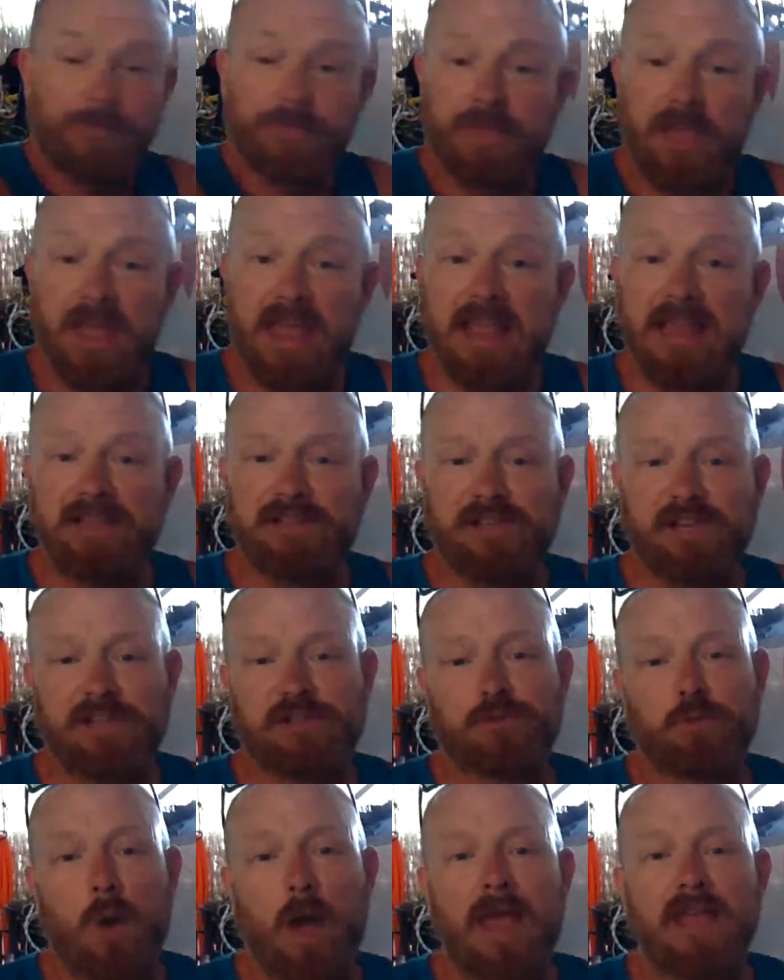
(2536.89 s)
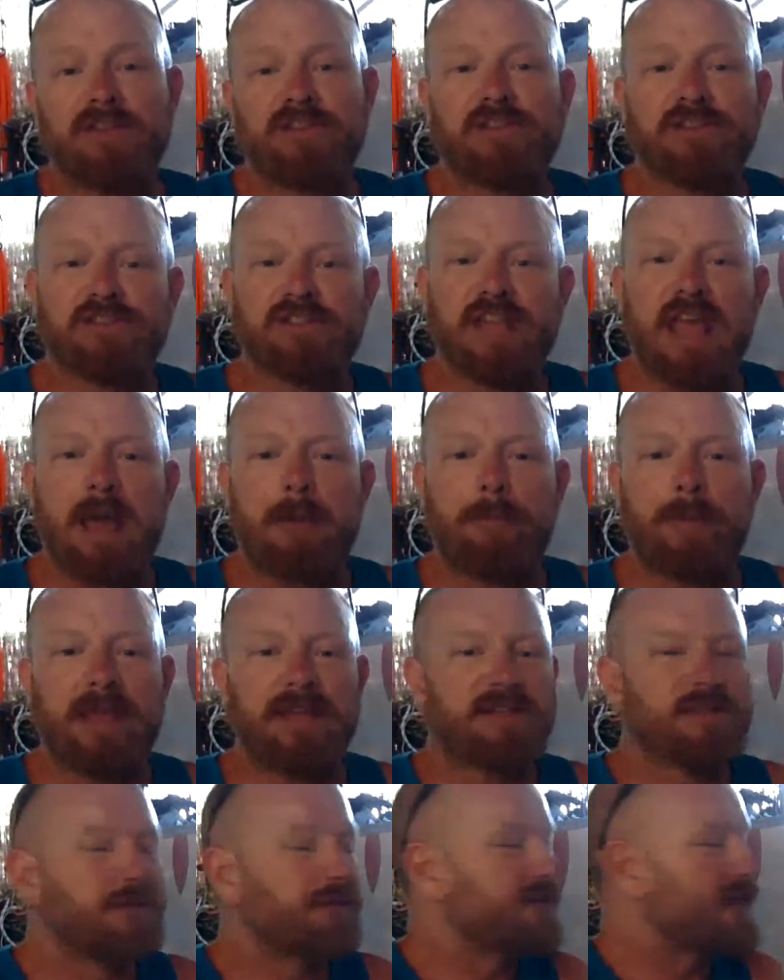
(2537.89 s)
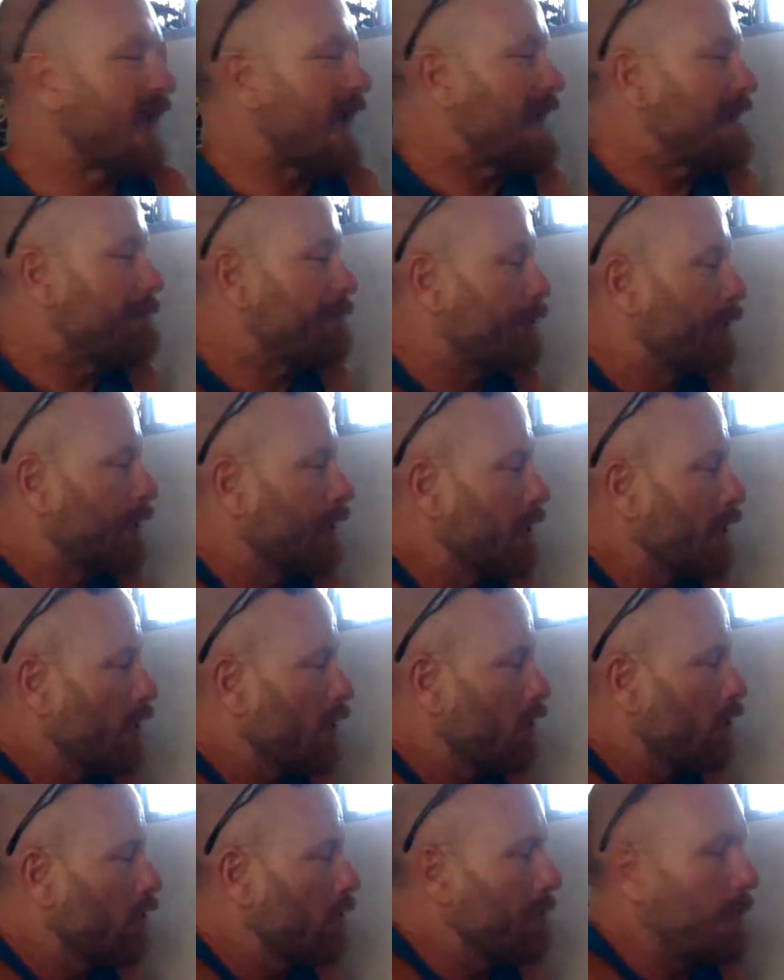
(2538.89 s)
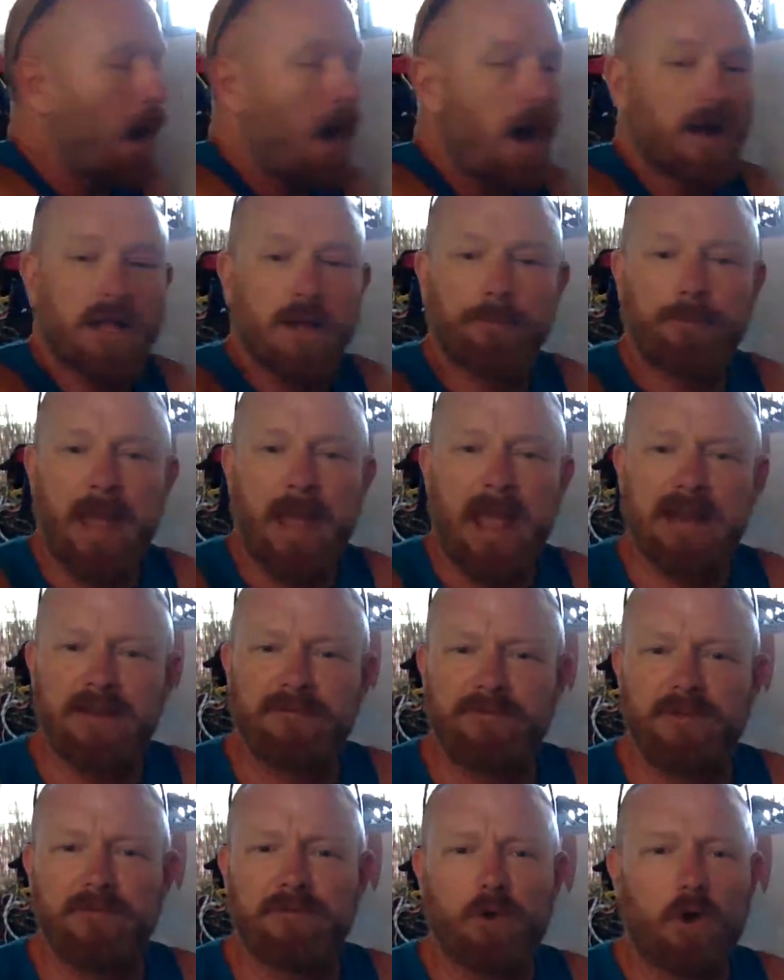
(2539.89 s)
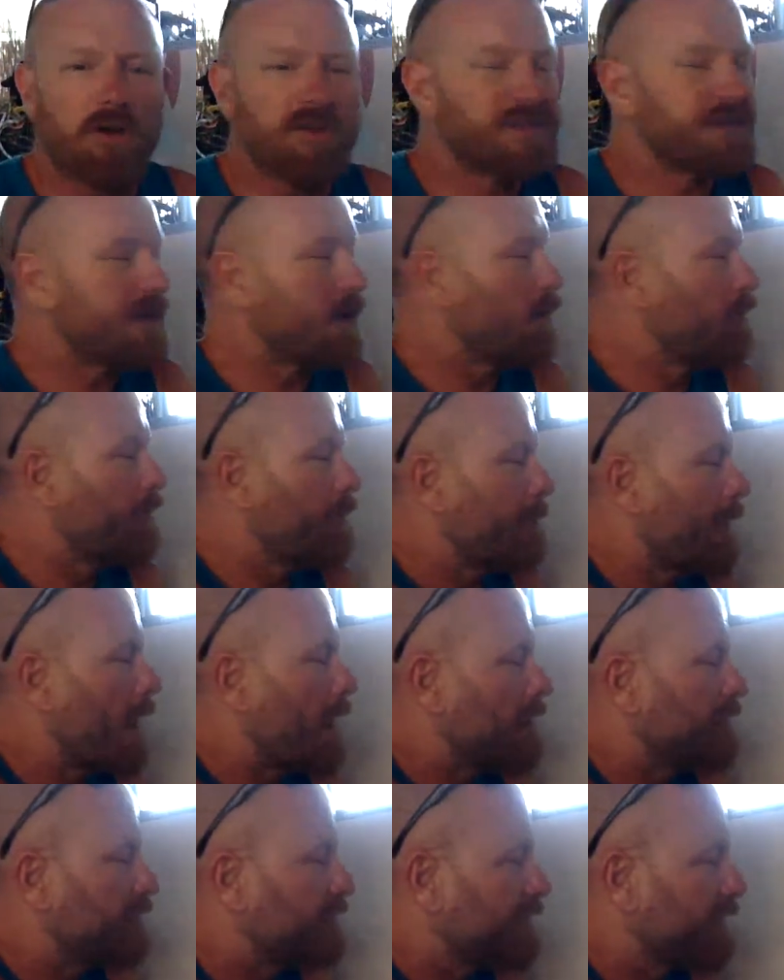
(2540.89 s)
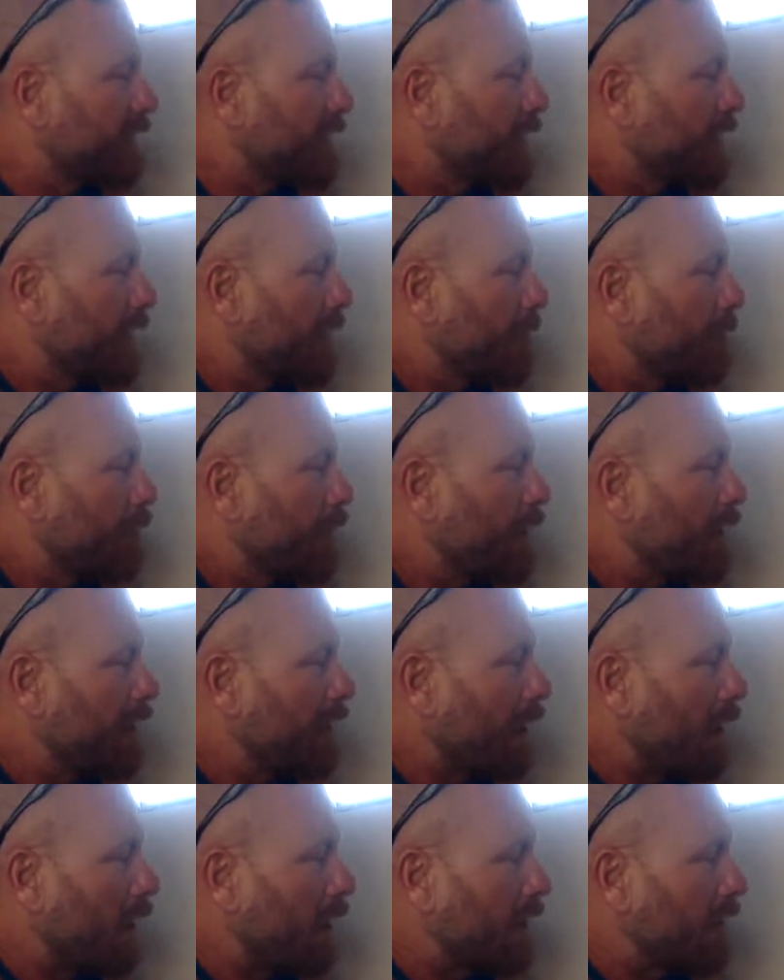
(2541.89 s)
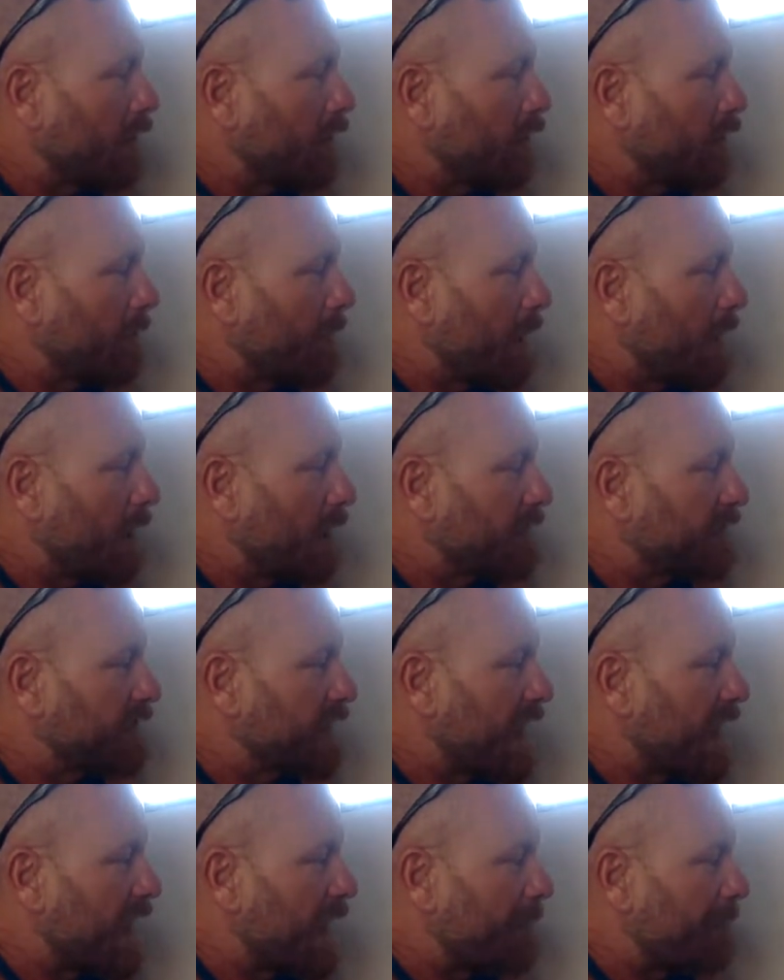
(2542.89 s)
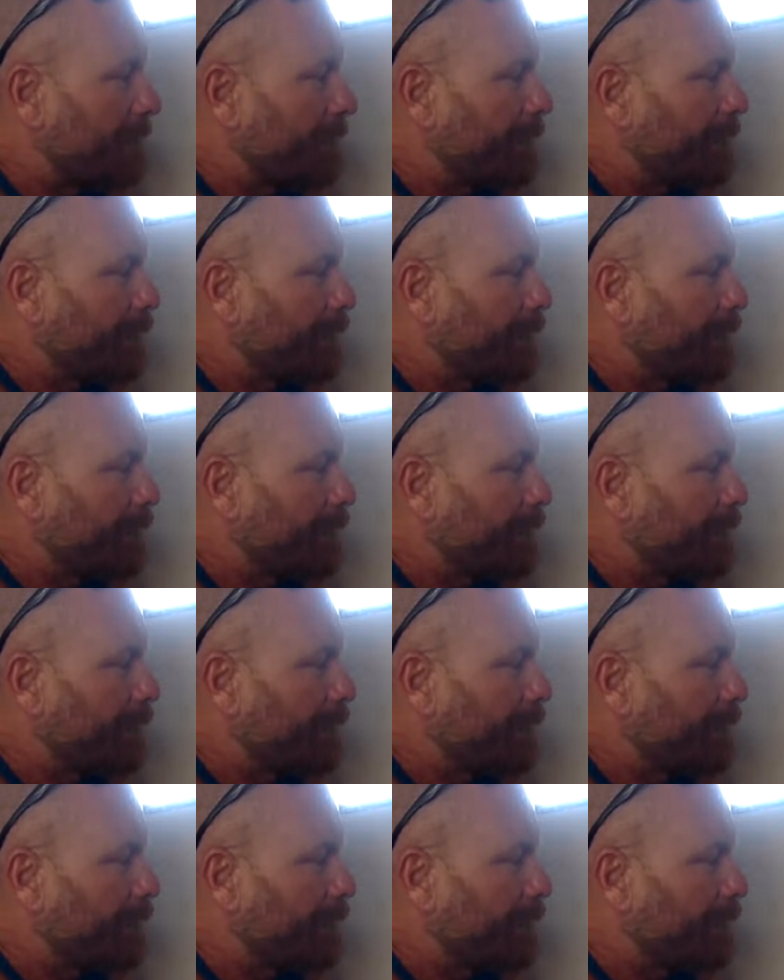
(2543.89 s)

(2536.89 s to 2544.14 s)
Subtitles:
The easiest way is just to get a piece of tape or a marker pen if you've got a silver mast. Put a line on the mast there,